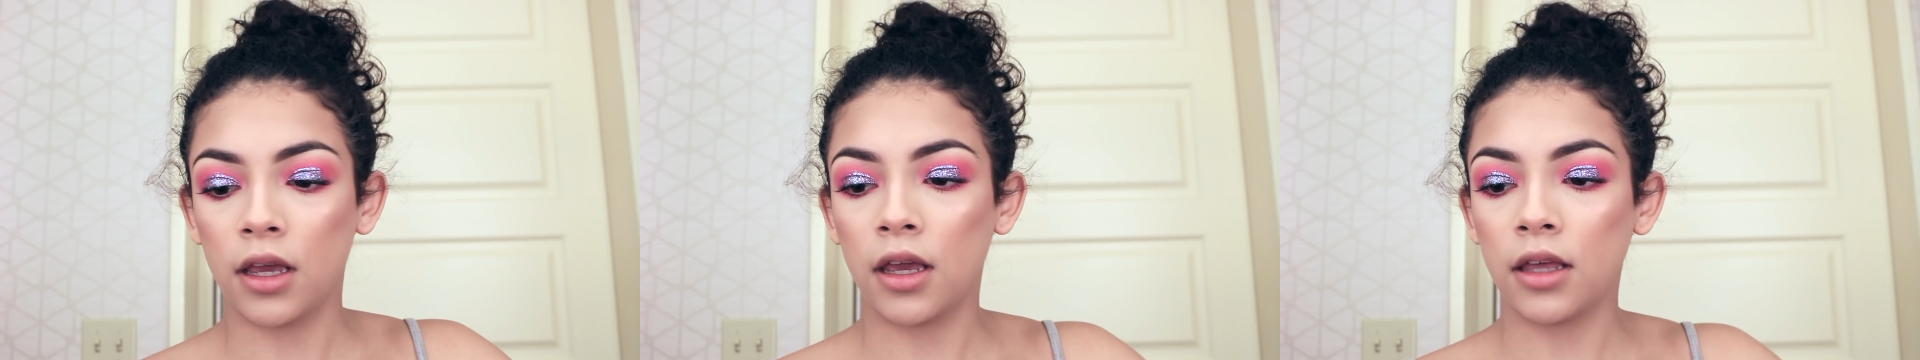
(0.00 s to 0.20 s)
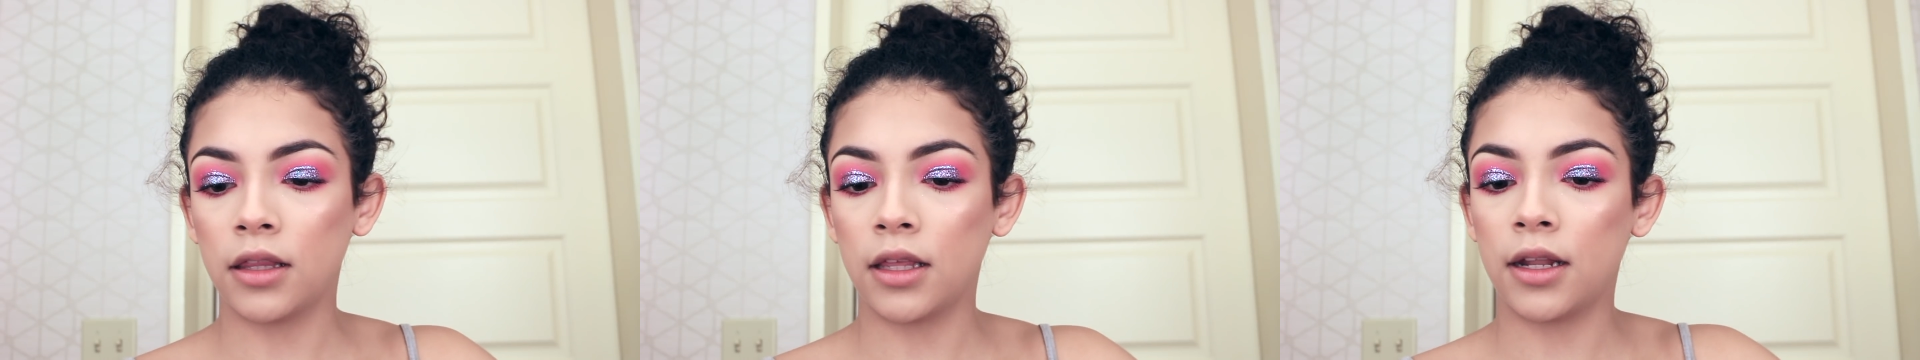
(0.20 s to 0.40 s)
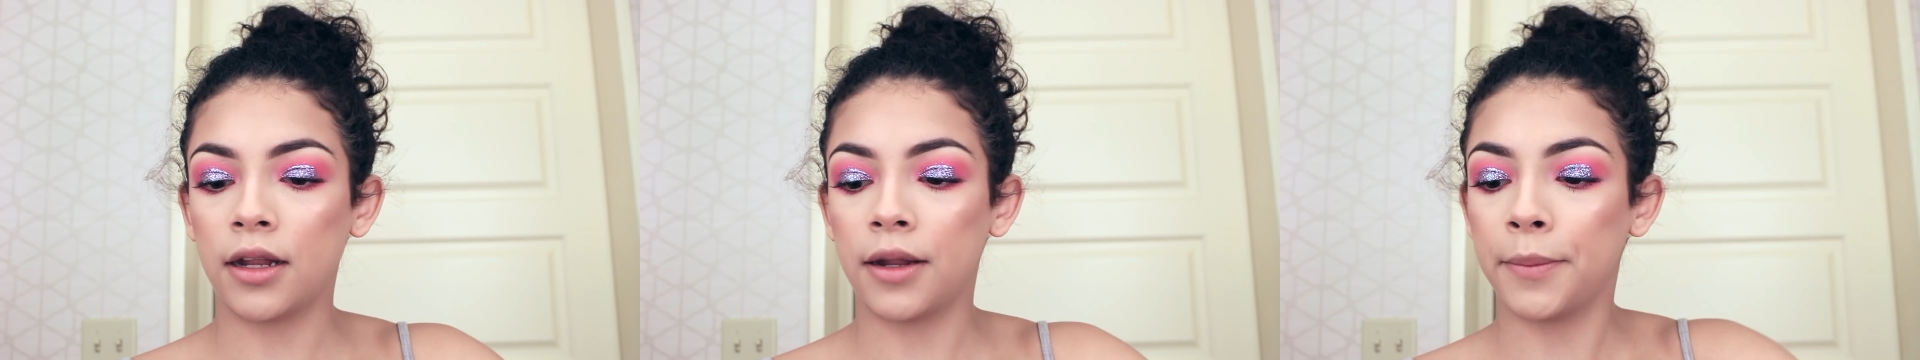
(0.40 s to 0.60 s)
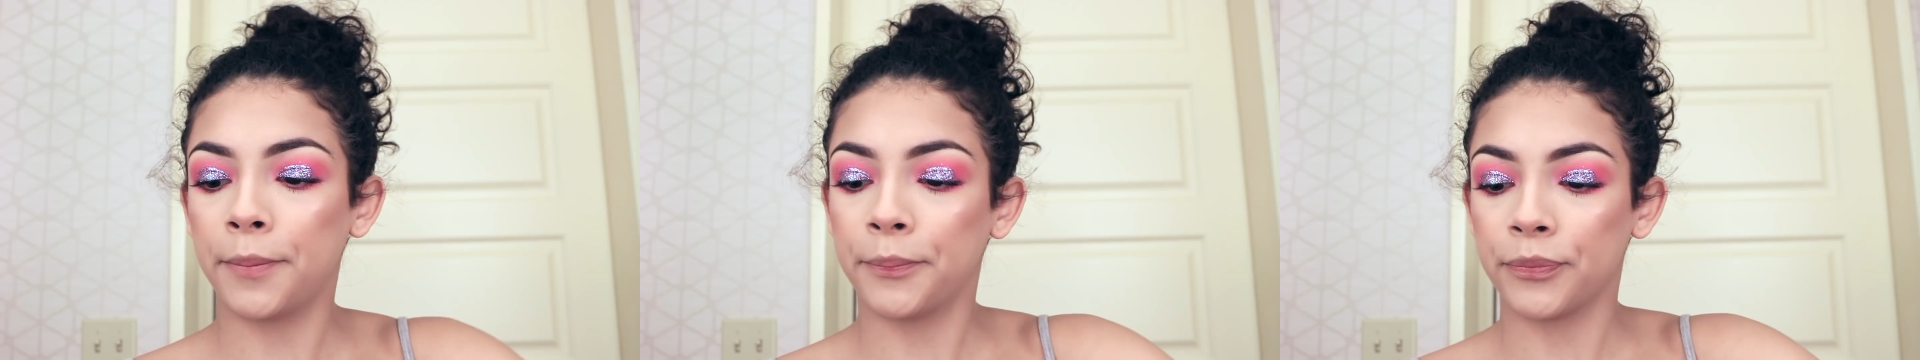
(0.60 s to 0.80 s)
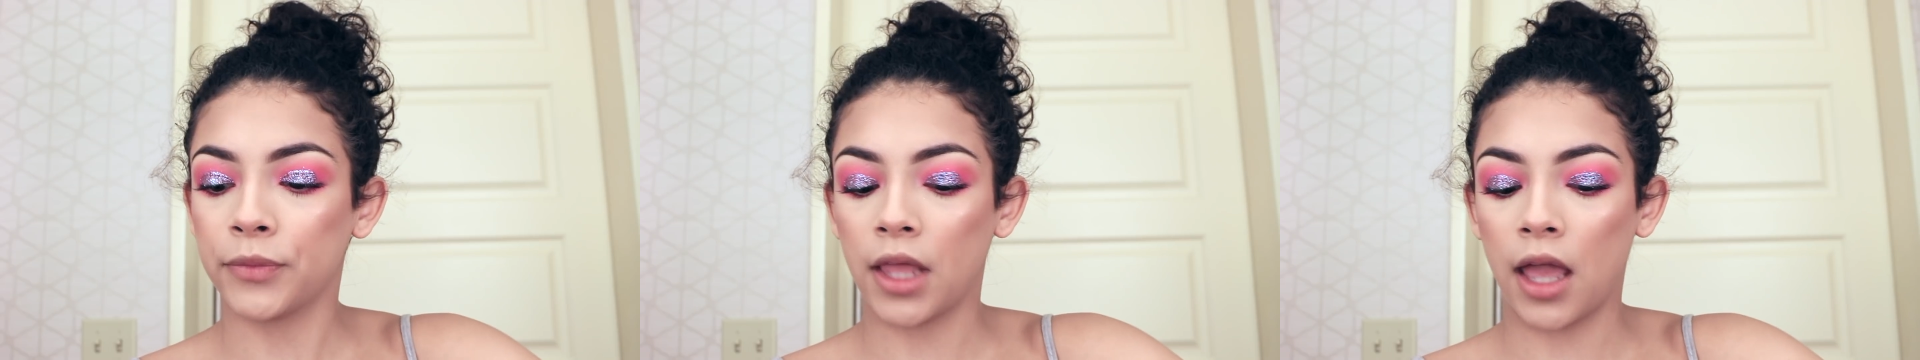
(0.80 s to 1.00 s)
And
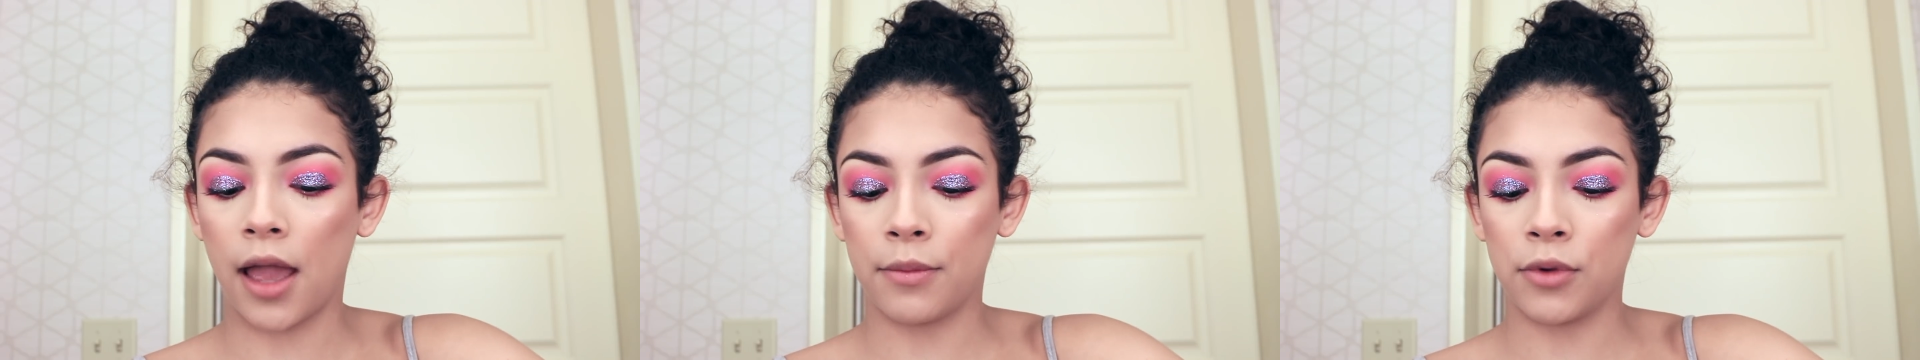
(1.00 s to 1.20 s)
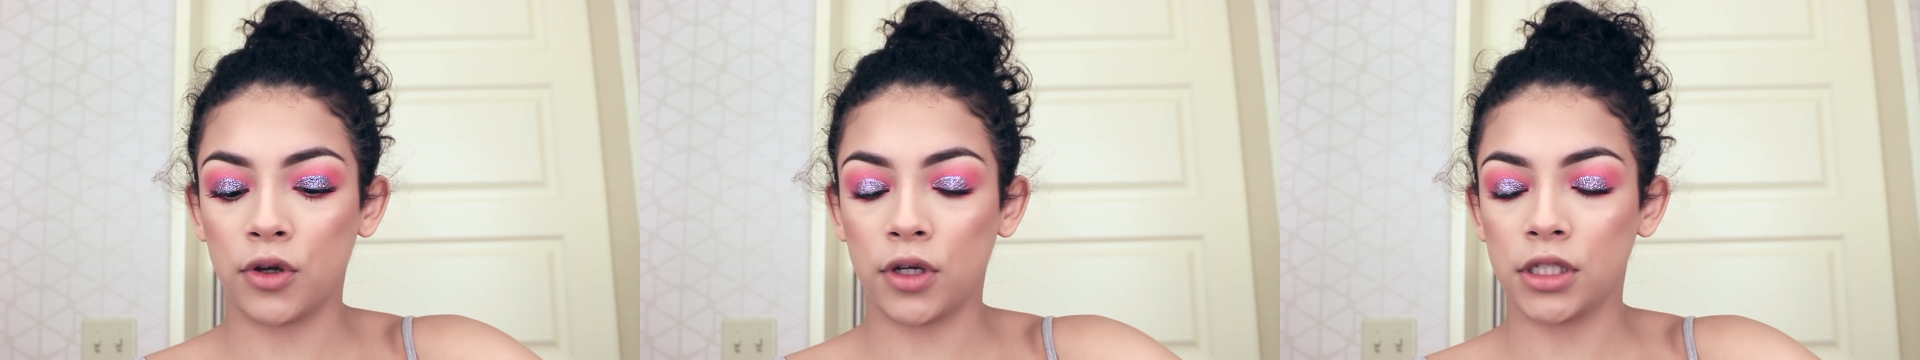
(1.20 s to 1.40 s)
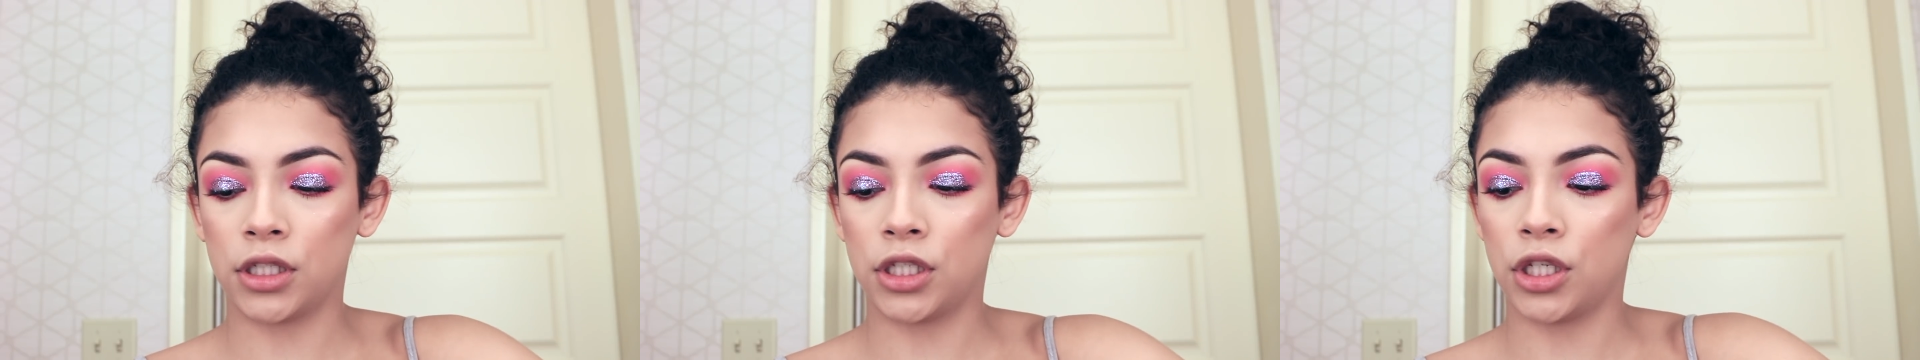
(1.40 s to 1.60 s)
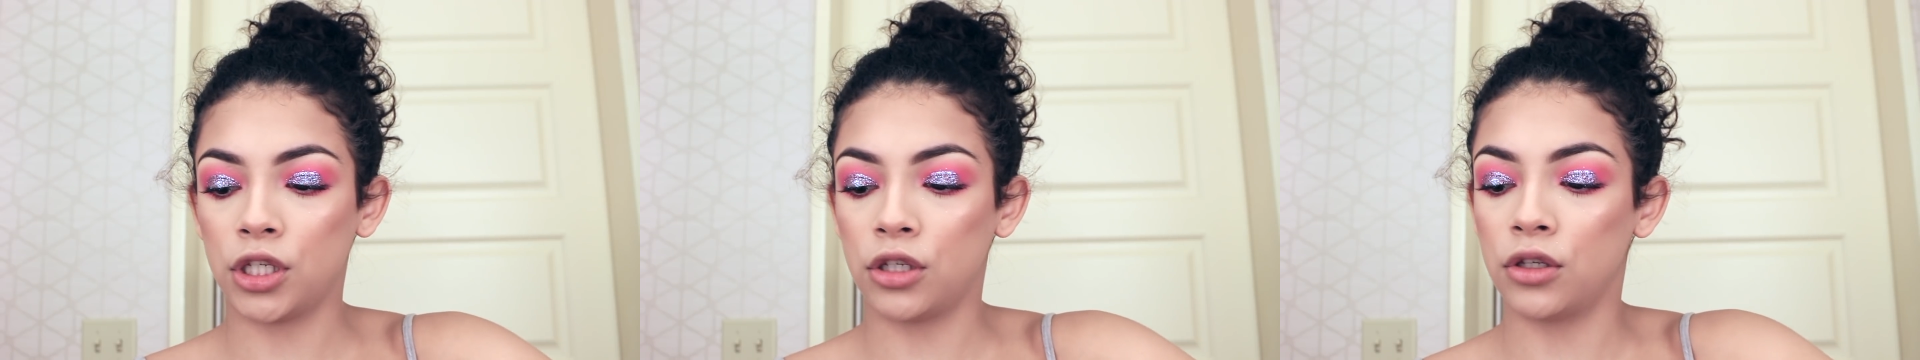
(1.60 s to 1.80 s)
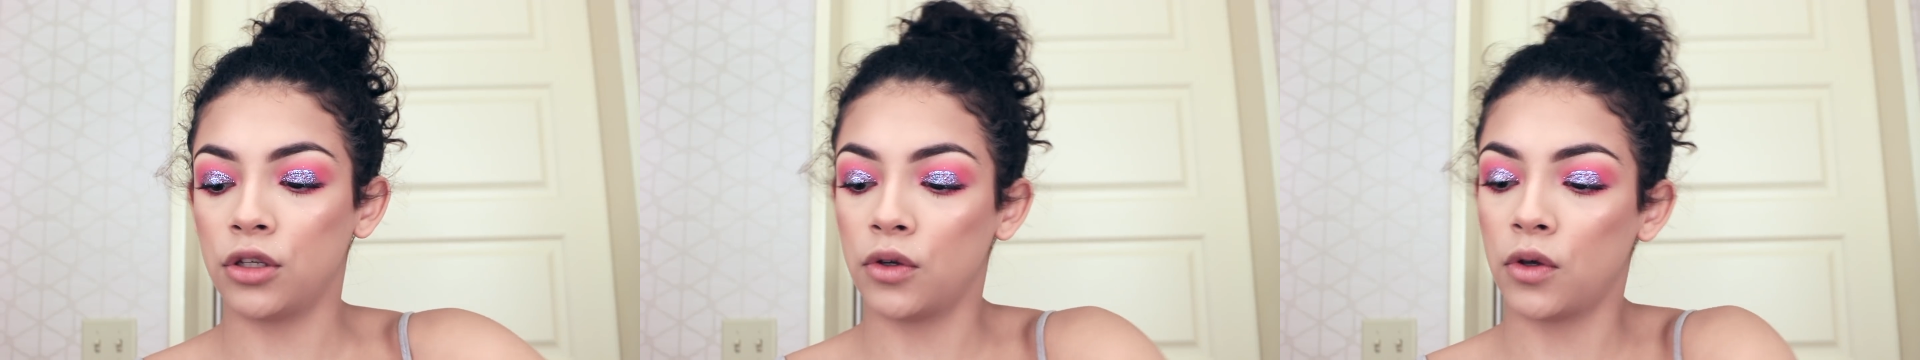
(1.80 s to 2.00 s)
then I'm going
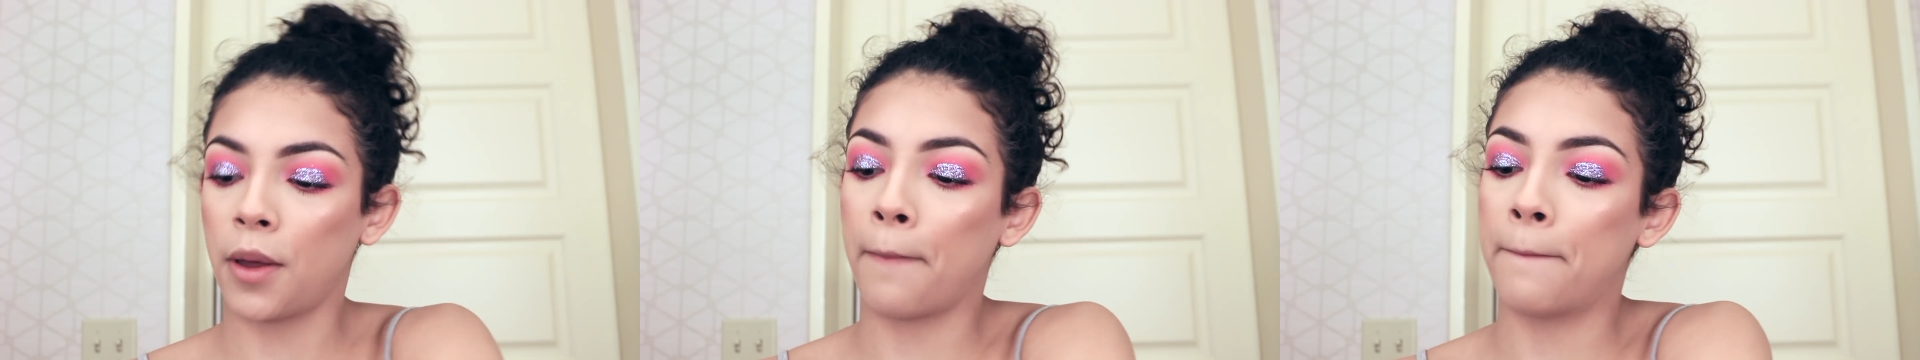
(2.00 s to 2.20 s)
to